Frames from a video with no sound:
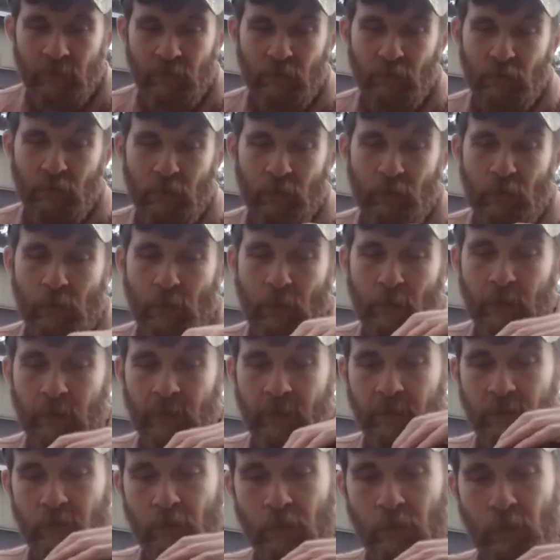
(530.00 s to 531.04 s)
had
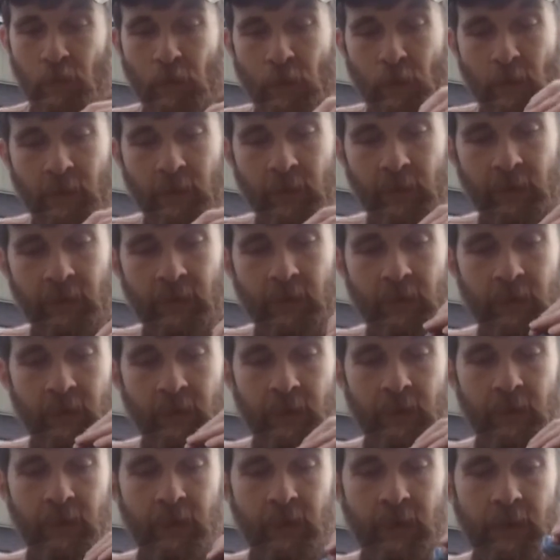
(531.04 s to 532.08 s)
boiled linseed oil,
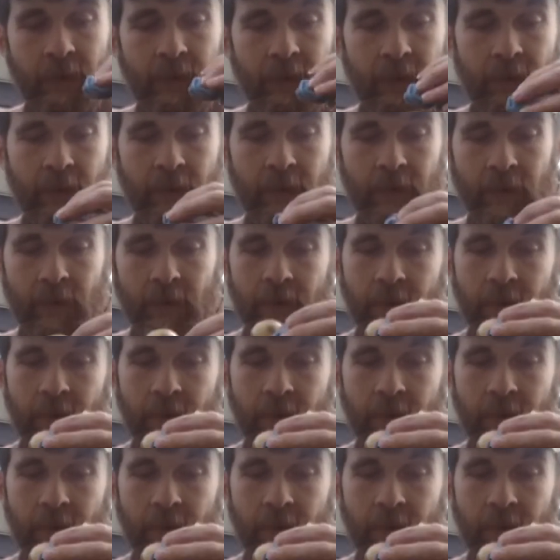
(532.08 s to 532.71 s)
and